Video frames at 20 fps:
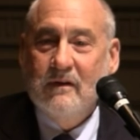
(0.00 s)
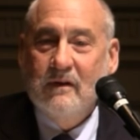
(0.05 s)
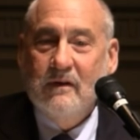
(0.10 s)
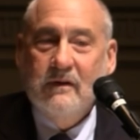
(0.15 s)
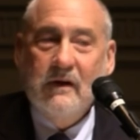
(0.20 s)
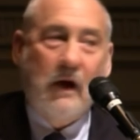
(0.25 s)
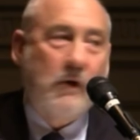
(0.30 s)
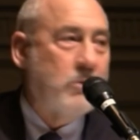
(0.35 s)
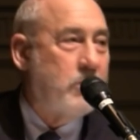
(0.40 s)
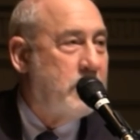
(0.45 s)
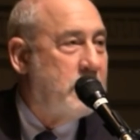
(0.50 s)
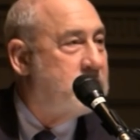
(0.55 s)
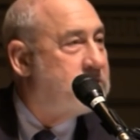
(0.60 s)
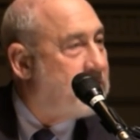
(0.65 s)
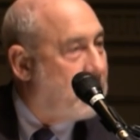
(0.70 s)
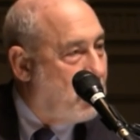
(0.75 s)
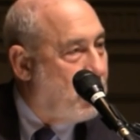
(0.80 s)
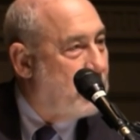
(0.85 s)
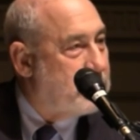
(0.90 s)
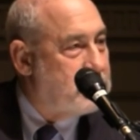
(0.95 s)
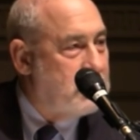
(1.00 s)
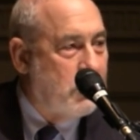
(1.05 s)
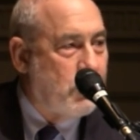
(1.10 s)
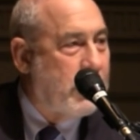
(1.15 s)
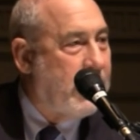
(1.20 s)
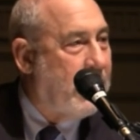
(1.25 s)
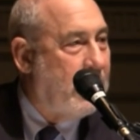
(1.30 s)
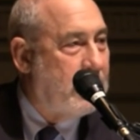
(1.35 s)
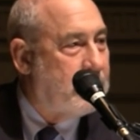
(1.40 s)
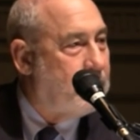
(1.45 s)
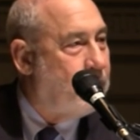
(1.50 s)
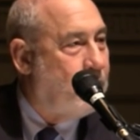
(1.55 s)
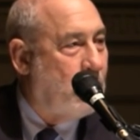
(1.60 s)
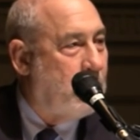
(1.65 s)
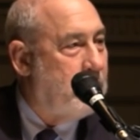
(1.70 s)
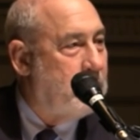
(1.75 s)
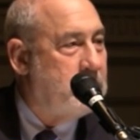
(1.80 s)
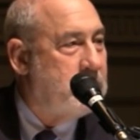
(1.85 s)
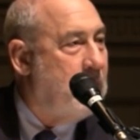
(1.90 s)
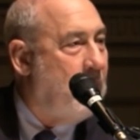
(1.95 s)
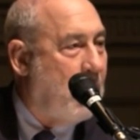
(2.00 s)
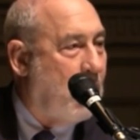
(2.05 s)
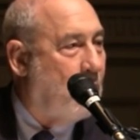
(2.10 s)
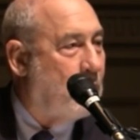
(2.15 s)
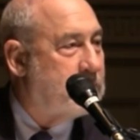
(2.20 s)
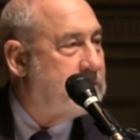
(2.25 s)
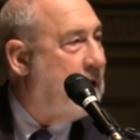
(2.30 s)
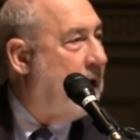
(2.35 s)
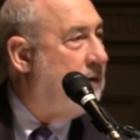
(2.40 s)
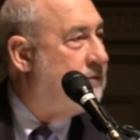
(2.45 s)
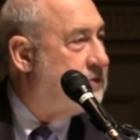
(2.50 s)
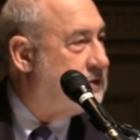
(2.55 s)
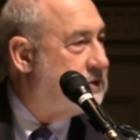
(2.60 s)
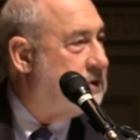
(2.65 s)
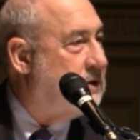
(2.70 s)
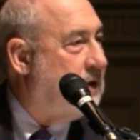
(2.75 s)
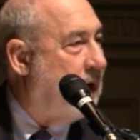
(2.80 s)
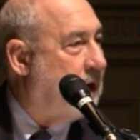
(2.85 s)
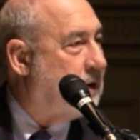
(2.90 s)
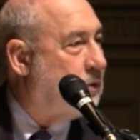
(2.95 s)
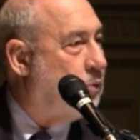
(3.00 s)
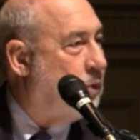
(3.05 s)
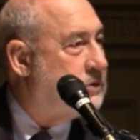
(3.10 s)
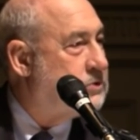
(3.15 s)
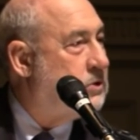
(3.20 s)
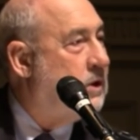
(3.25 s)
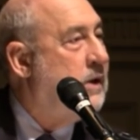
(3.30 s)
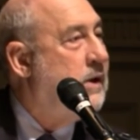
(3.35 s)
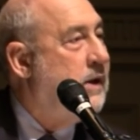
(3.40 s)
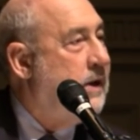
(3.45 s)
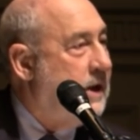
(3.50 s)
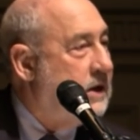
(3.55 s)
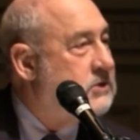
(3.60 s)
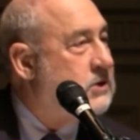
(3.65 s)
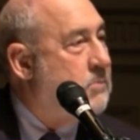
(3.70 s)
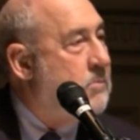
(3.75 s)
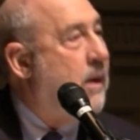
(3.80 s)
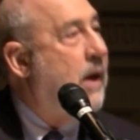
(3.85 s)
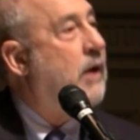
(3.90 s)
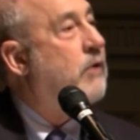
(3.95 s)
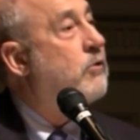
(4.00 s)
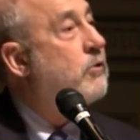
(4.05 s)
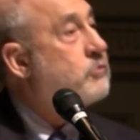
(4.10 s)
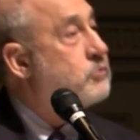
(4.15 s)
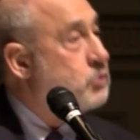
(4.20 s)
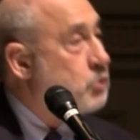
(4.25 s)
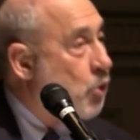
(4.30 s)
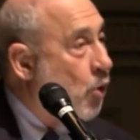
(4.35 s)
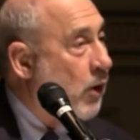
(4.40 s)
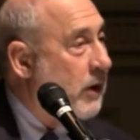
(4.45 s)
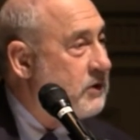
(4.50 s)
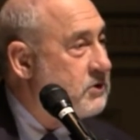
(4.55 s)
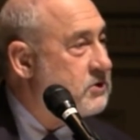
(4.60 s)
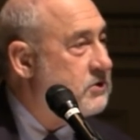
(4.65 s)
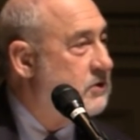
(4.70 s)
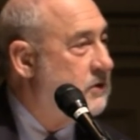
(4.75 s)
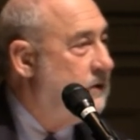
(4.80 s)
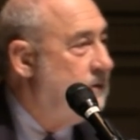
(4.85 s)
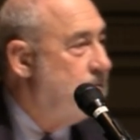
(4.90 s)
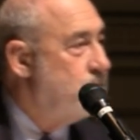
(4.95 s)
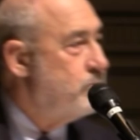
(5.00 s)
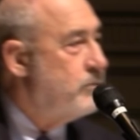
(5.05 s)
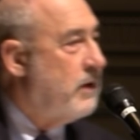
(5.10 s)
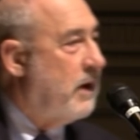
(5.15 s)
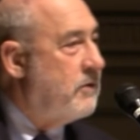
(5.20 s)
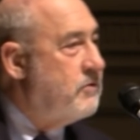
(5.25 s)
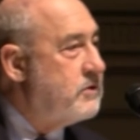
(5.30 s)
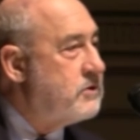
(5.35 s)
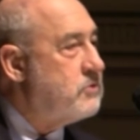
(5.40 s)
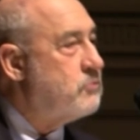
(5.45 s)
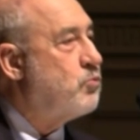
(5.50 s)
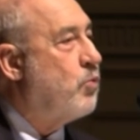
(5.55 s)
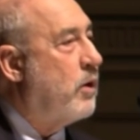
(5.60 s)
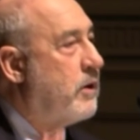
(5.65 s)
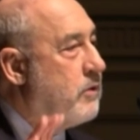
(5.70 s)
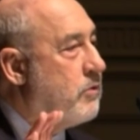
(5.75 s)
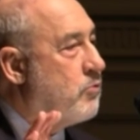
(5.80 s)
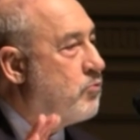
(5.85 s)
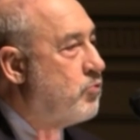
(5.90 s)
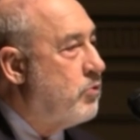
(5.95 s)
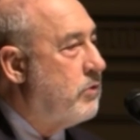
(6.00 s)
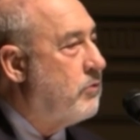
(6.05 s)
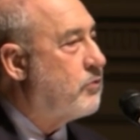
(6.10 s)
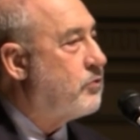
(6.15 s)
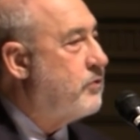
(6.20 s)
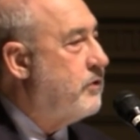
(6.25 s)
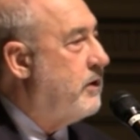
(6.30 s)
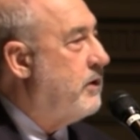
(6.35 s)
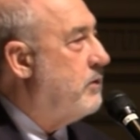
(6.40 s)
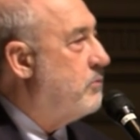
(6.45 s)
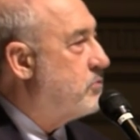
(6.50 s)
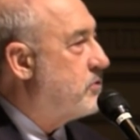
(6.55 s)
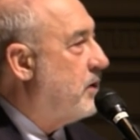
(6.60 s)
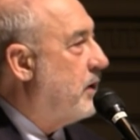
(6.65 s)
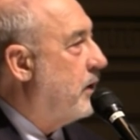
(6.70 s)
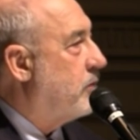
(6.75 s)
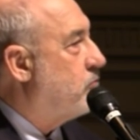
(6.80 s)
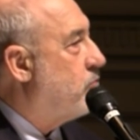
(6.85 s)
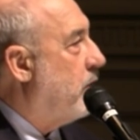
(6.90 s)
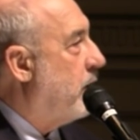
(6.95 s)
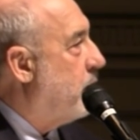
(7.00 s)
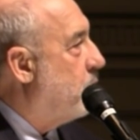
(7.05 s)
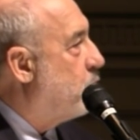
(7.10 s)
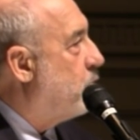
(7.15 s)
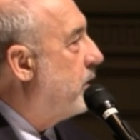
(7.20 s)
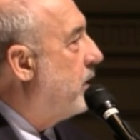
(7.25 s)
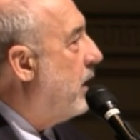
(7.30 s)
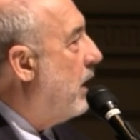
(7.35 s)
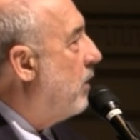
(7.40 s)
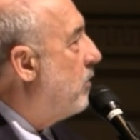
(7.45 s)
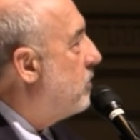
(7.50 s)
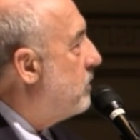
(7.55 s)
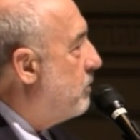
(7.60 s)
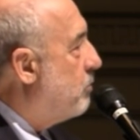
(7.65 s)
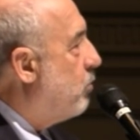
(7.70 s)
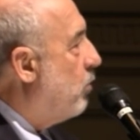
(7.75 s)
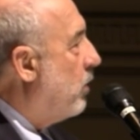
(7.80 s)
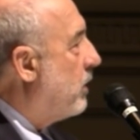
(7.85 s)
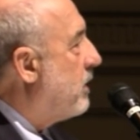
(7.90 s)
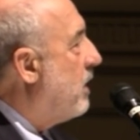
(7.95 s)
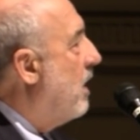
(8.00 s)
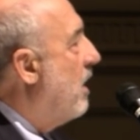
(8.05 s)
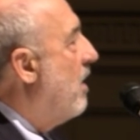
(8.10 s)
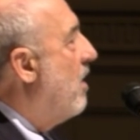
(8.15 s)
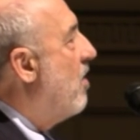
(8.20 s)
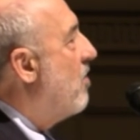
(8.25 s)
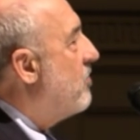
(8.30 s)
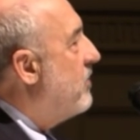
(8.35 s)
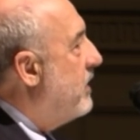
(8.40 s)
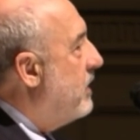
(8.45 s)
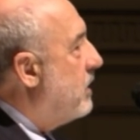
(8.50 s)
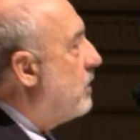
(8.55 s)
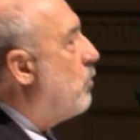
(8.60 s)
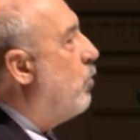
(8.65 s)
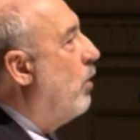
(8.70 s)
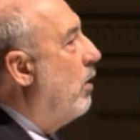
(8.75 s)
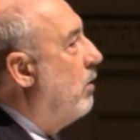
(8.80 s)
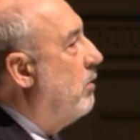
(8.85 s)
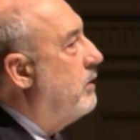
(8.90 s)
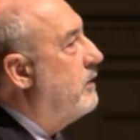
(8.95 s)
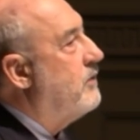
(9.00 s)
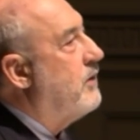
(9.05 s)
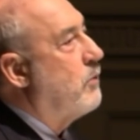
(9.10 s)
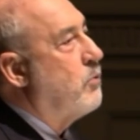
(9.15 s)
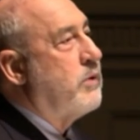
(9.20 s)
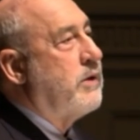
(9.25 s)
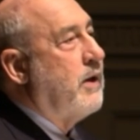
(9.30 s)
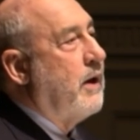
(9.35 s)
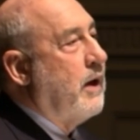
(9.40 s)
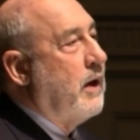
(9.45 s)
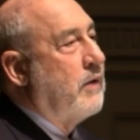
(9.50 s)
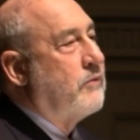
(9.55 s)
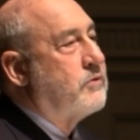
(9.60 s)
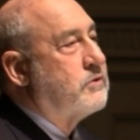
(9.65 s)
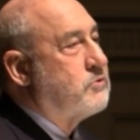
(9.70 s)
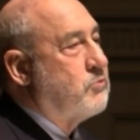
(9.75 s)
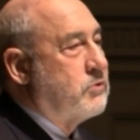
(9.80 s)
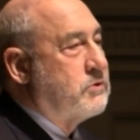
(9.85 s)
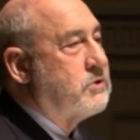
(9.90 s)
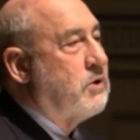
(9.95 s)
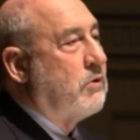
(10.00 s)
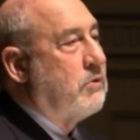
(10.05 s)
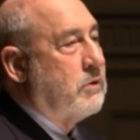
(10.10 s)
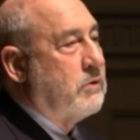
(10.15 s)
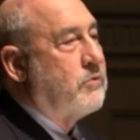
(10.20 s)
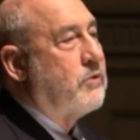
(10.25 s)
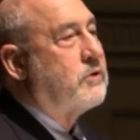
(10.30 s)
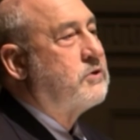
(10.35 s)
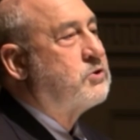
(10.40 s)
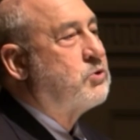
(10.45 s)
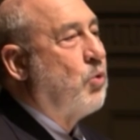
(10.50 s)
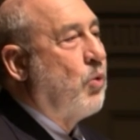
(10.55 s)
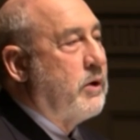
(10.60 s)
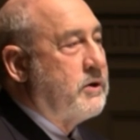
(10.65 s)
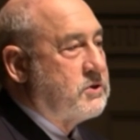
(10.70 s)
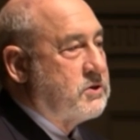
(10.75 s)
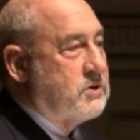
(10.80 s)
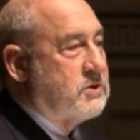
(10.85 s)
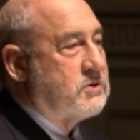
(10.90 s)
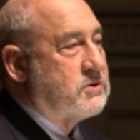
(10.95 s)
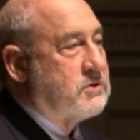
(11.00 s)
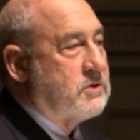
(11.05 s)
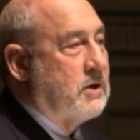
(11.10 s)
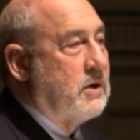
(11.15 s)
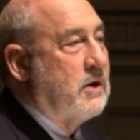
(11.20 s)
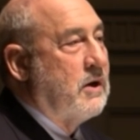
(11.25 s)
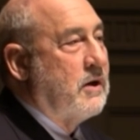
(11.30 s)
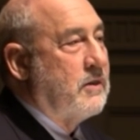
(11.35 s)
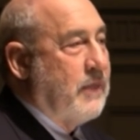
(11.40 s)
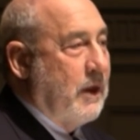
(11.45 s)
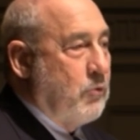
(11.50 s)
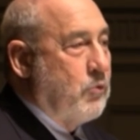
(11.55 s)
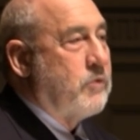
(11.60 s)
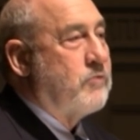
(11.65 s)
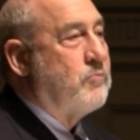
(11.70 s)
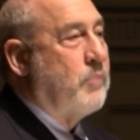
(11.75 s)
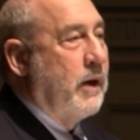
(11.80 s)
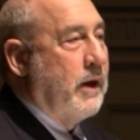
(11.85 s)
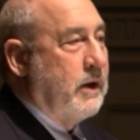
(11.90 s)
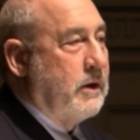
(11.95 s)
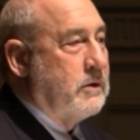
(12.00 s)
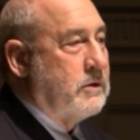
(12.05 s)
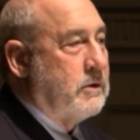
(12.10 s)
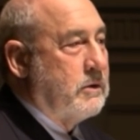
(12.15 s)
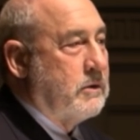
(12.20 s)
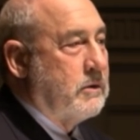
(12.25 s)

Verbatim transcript: Now, is it a question that we can't afford it? No, it's obviously not a question. It's a matter of choice. And this is one of the real themes that I try to bring out in the book. The inequality that we have is a result of the choices that we've made.